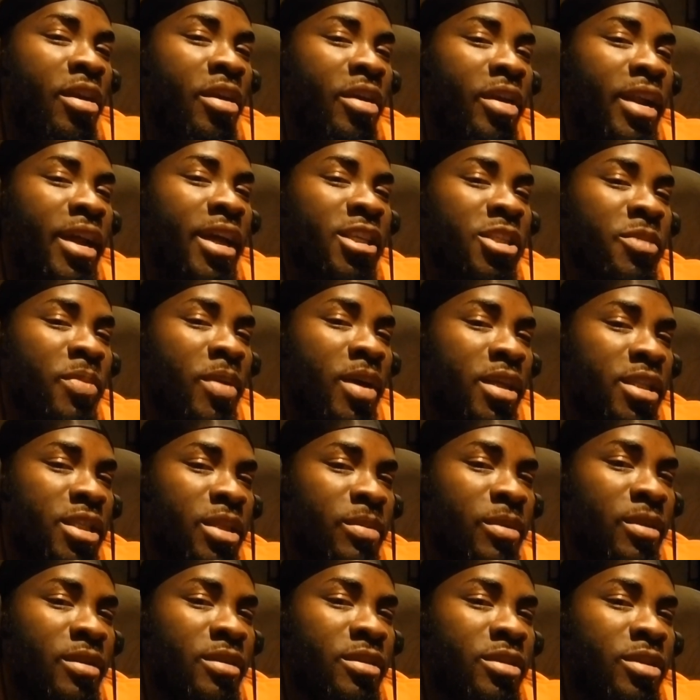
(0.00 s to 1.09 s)
early as
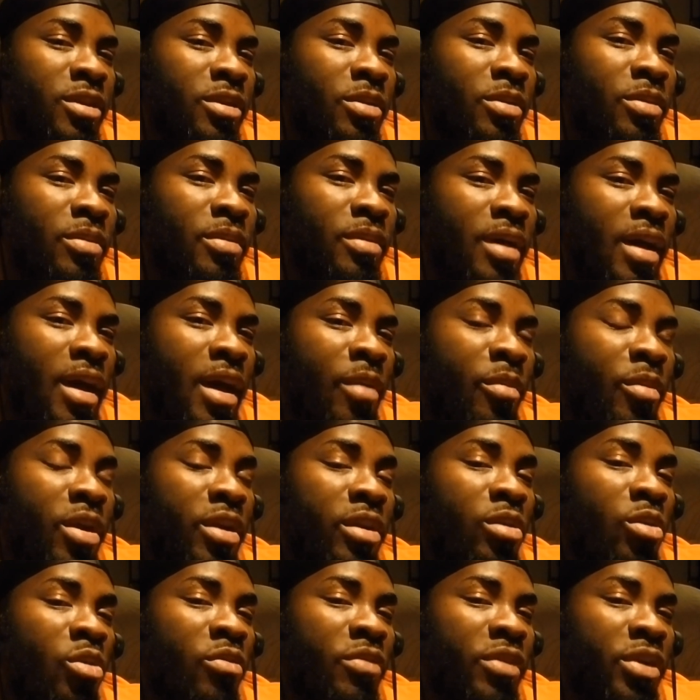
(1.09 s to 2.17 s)
possible, so I ran
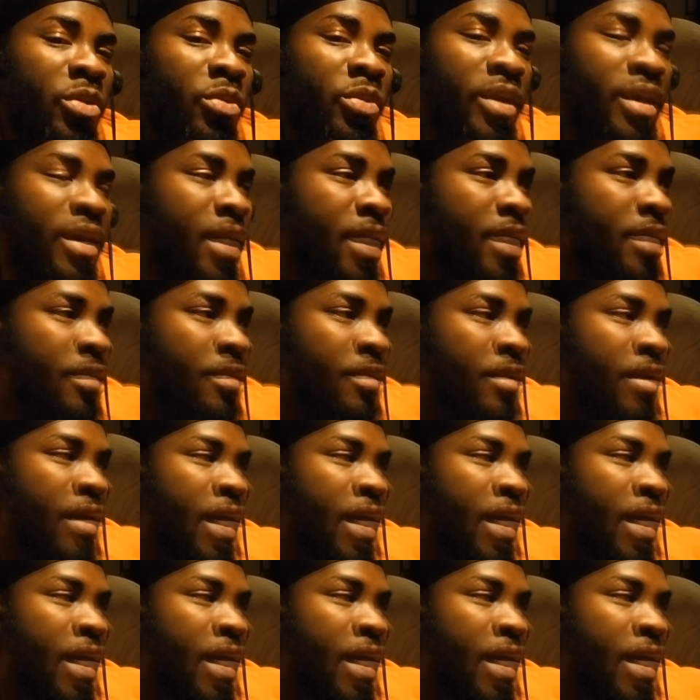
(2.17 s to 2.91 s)
over the weekend.